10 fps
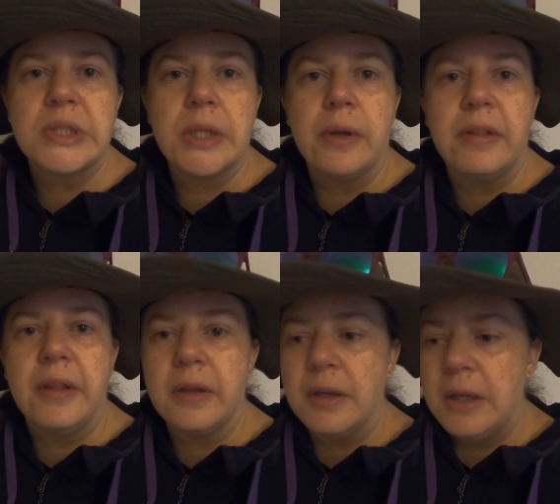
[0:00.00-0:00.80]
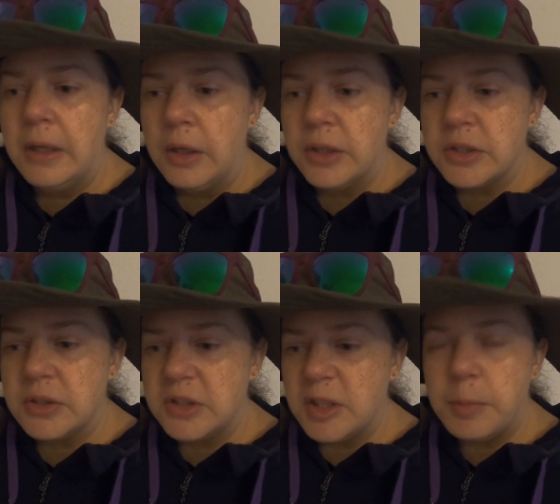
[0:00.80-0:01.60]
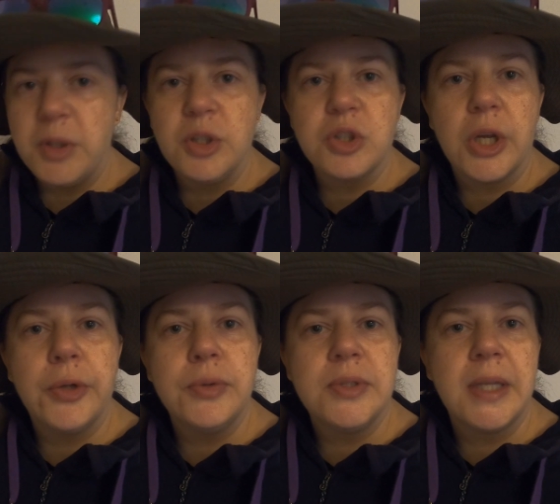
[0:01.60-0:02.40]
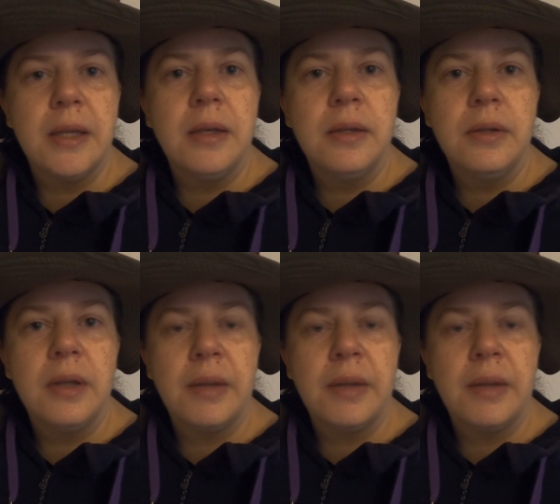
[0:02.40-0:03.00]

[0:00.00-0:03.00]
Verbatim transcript: So I think dipping your toes in